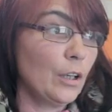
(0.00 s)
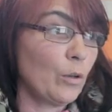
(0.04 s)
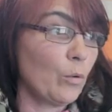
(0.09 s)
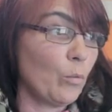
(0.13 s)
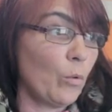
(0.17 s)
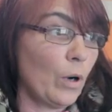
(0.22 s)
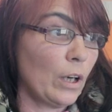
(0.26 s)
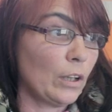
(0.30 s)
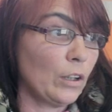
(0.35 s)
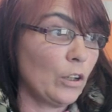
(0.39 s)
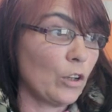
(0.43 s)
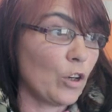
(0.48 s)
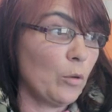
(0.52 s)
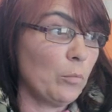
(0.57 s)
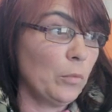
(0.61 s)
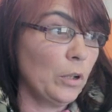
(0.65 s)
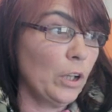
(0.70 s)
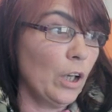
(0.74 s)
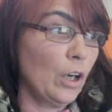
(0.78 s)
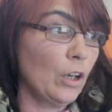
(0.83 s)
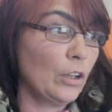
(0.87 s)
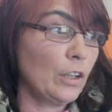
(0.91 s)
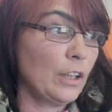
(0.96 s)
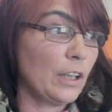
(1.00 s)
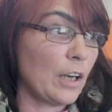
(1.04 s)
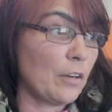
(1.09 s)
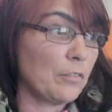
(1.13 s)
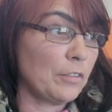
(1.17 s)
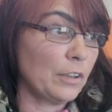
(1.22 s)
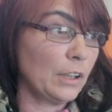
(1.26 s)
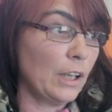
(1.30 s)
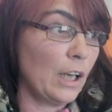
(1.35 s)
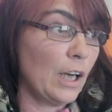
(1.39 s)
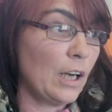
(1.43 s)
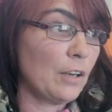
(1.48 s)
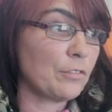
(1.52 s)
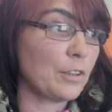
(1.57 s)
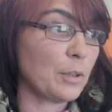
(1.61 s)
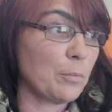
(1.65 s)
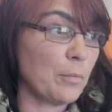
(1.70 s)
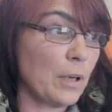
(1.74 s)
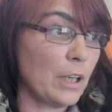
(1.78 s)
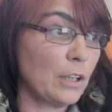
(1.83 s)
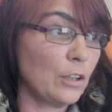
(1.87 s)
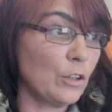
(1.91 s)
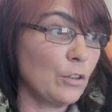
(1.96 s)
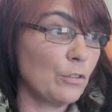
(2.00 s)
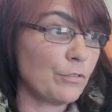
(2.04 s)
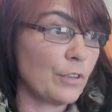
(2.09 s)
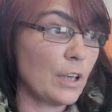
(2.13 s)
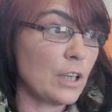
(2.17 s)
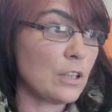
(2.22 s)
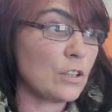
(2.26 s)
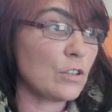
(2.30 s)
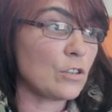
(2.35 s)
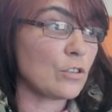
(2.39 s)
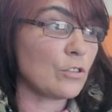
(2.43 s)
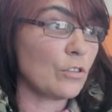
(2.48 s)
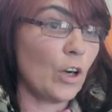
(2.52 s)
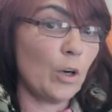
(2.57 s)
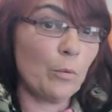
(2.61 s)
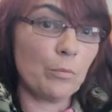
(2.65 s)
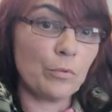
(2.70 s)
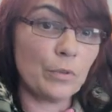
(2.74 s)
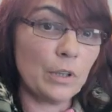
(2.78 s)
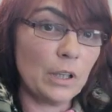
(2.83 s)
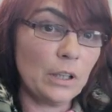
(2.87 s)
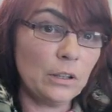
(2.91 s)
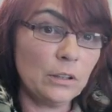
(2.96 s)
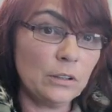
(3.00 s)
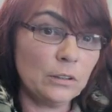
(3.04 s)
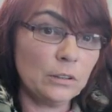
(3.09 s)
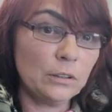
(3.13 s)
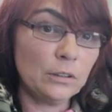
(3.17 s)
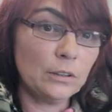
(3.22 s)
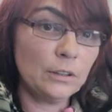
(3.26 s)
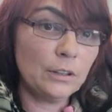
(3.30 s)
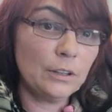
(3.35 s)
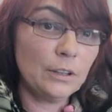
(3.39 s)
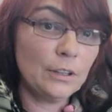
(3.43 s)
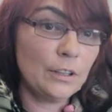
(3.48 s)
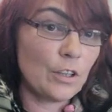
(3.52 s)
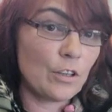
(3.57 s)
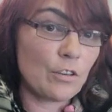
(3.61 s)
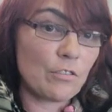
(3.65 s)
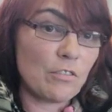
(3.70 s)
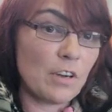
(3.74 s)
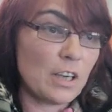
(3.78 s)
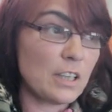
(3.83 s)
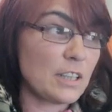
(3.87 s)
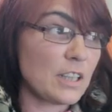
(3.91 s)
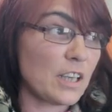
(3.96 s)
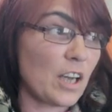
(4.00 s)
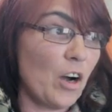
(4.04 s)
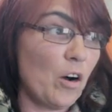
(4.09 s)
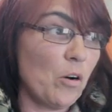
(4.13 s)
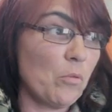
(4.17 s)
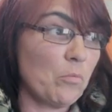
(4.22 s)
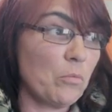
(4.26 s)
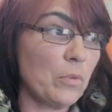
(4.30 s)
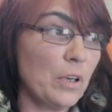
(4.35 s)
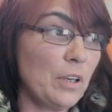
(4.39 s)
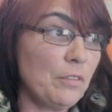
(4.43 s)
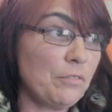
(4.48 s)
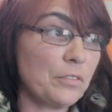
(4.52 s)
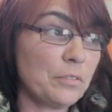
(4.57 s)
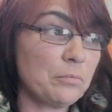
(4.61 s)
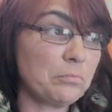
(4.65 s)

Why not come along? You have a laugh, you make new friends, they're all brill. Great to get on with.